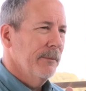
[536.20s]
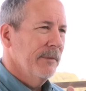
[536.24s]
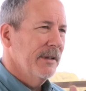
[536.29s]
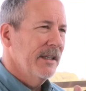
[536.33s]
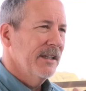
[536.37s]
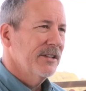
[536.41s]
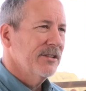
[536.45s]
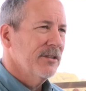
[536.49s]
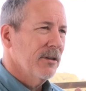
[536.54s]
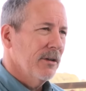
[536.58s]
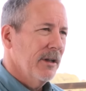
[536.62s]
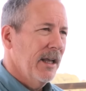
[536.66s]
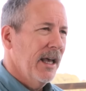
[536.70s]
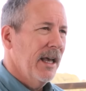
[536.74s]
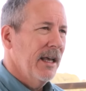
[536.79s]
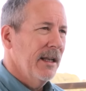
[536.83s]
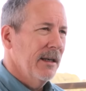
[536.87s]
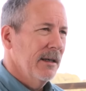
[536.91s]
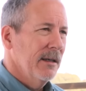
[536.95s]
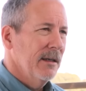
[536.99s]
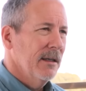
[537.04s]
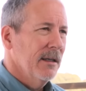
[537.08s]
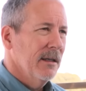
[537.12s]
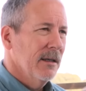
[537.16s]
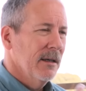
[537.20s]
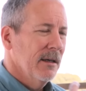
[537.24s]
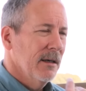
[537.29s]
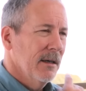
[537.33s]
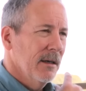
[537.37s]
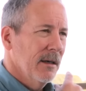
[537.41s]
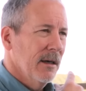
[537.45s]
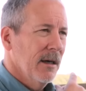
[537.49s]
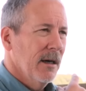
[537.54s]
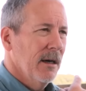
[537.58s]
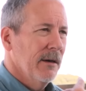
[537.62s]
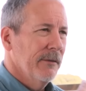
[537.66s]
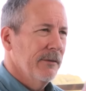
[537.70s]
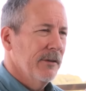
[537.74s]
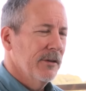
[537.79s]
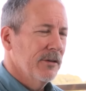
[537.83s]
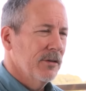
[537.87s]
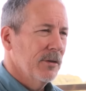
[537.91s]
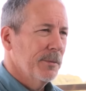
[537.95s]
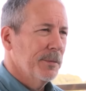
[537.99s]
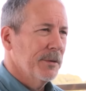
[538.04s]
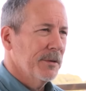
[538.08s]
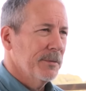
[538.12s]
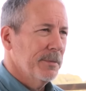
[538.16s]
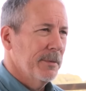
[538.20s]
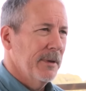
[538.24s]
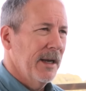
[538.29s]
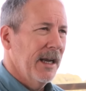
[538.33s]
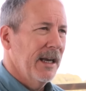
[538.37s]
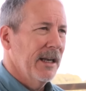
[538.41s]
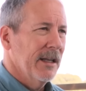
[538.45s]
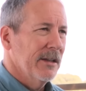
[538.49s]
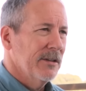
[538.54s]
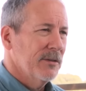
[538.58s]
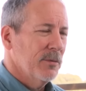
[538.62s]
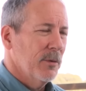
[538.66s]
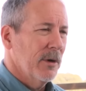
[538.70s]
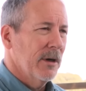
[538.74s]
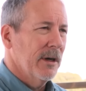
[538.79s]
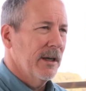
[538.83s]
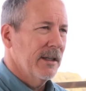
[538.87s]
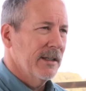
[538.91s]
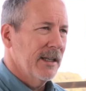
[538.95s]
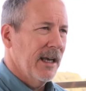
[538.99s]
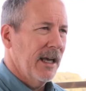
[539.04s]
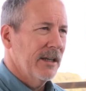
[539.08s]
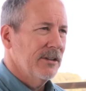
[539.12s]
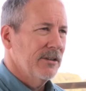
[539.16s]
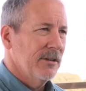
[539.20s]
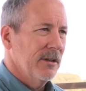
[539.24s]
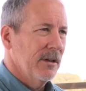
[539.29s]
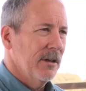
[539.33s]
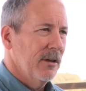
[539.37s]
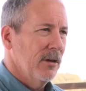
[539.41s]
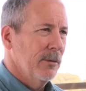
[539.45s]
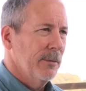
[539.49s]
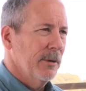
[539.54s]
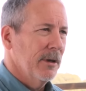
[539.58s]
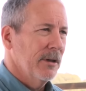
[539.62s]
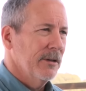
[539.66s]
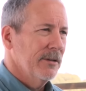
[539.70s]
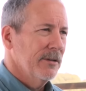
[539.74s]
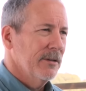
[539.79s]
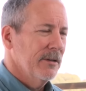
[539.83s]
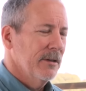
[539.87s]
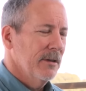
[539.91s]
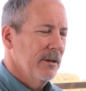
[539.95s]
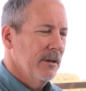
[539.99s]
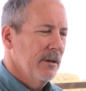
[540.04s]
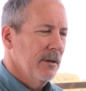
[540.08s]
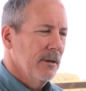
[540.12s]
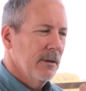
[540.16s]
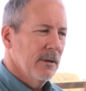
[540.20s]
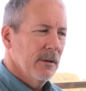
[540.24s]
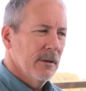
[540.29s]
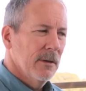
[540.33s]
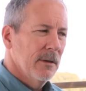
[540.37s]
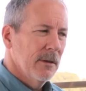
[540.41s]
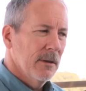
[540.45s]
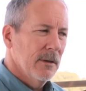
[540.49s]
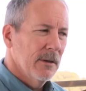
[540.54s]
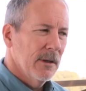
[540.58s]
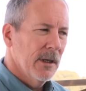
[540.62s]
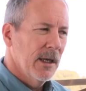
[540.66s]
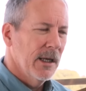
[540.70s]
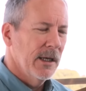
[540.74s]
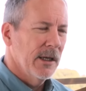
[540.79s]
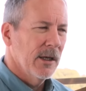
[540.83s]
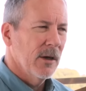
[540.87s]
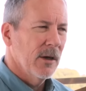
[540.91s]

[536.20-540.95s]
distal end of the supraspinatus where it attached to the humerus. And